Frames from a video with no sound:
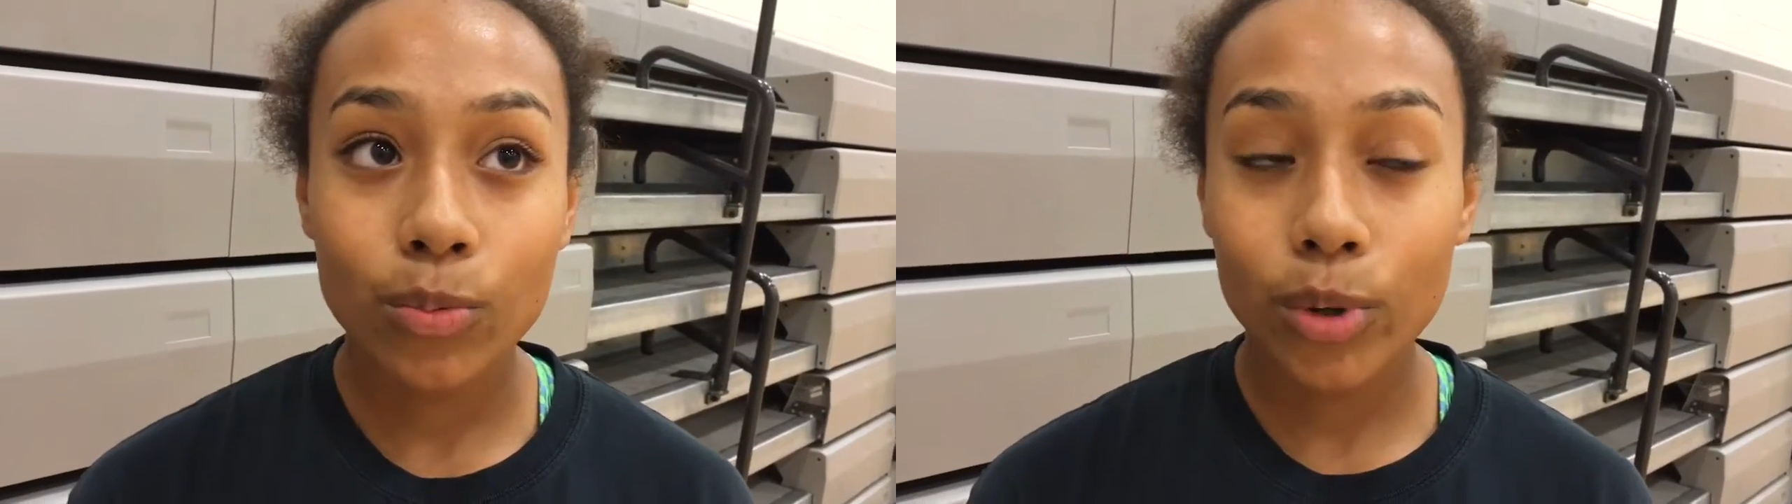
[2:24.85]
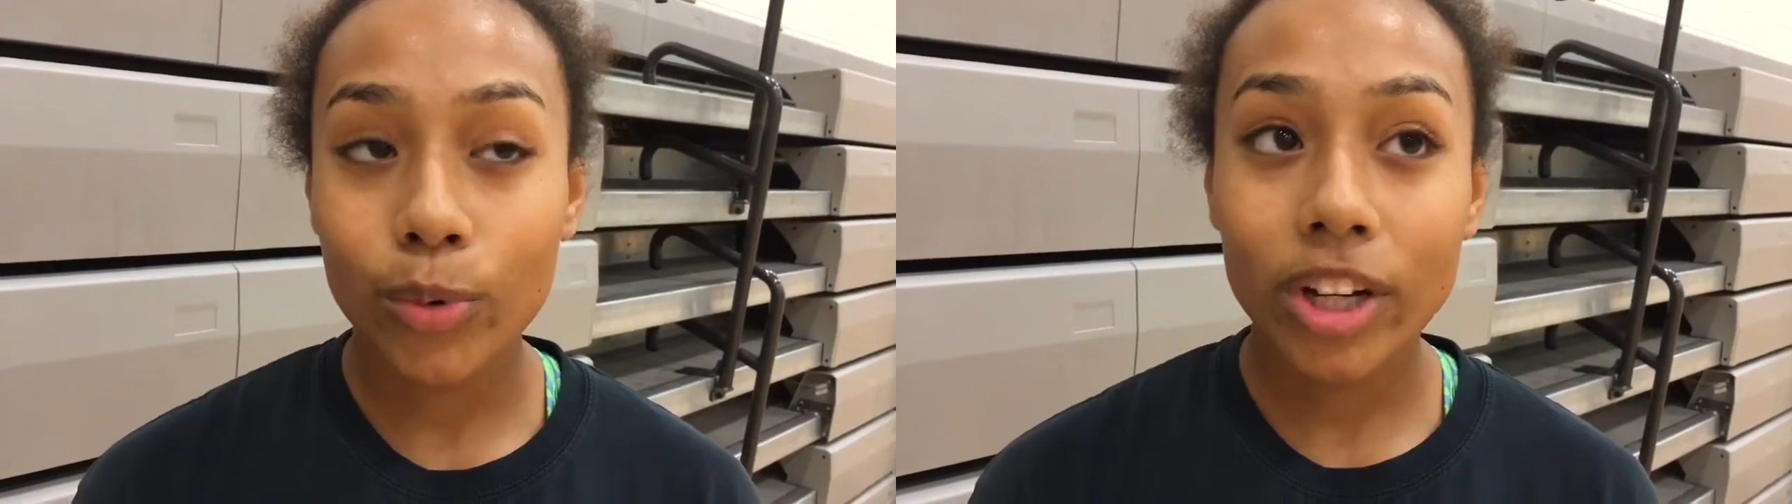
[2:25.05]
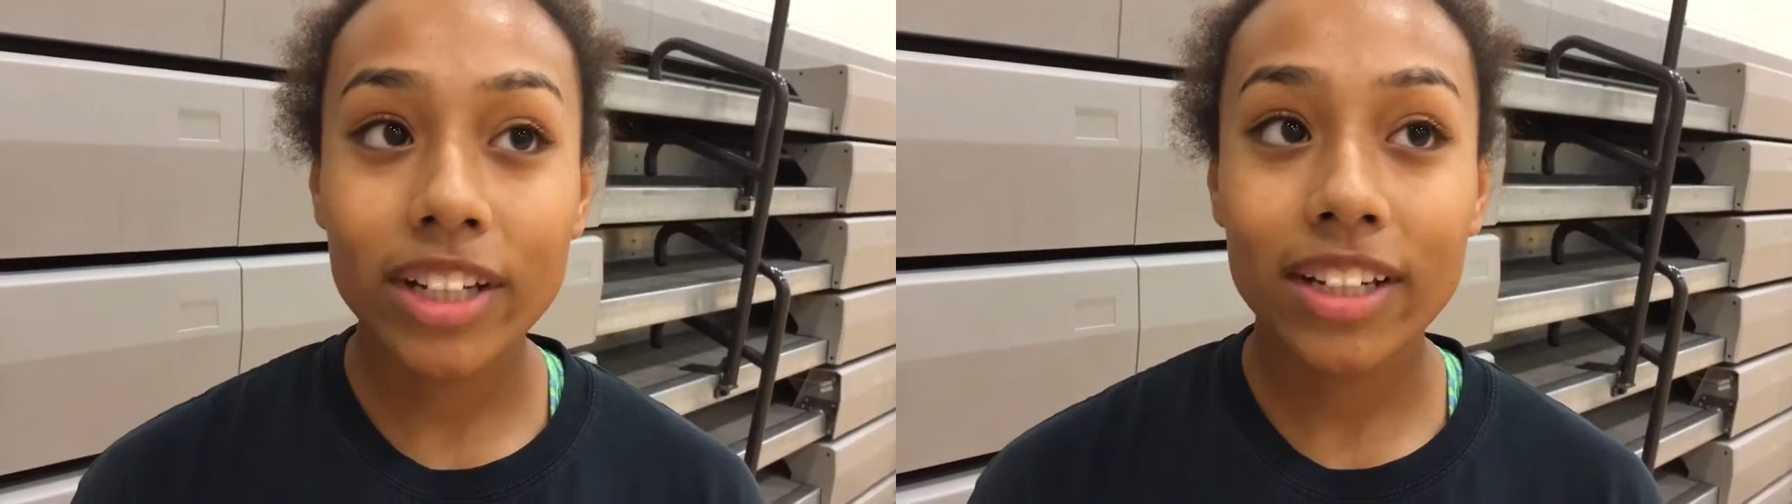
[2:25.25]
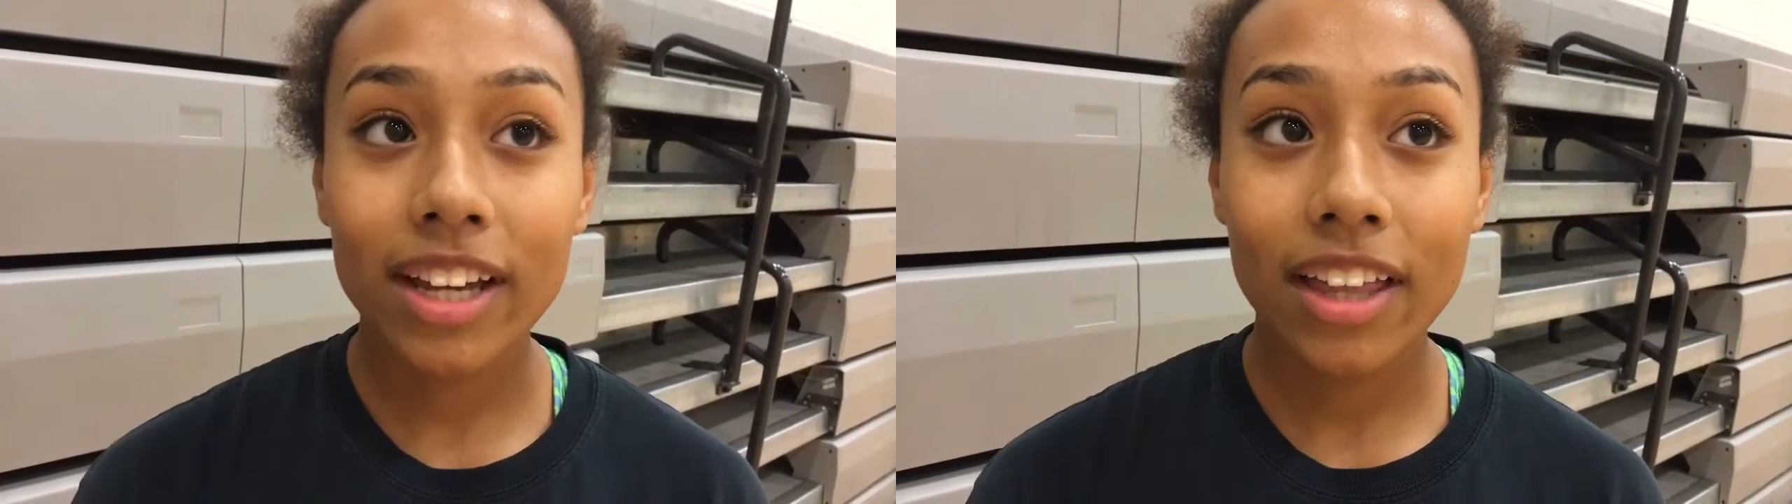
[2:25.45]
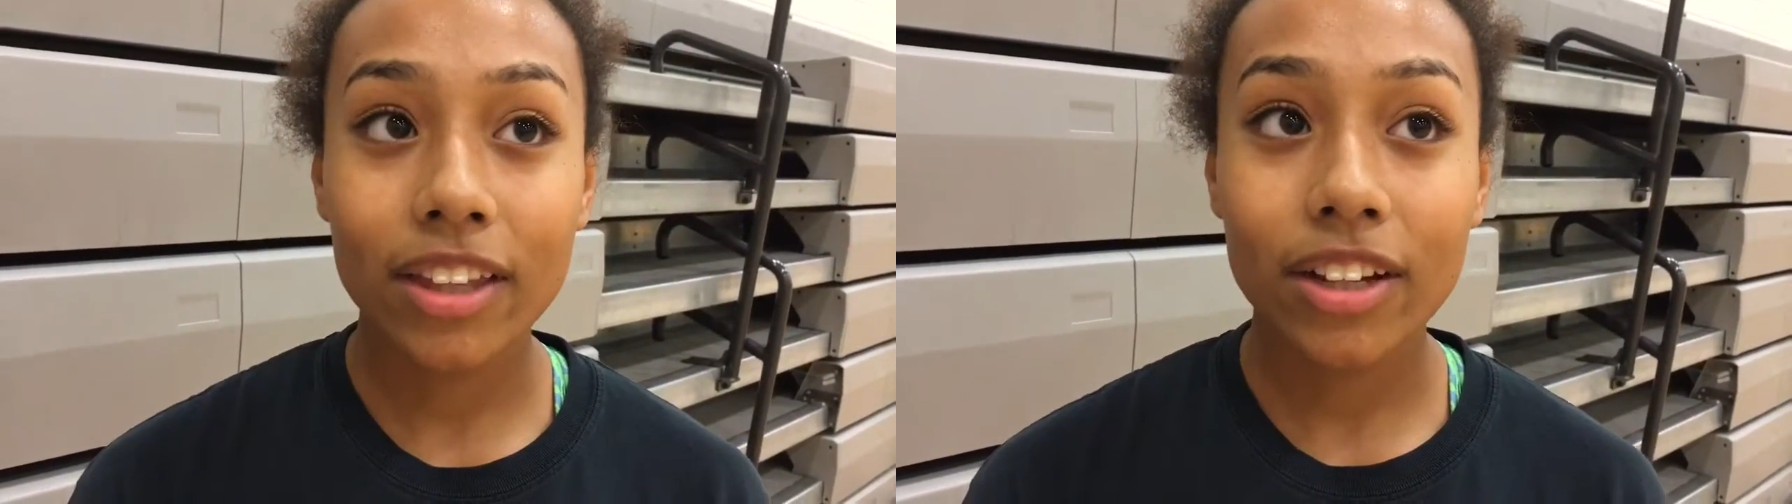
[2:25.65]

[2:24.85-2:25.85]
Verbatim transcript: we're working together,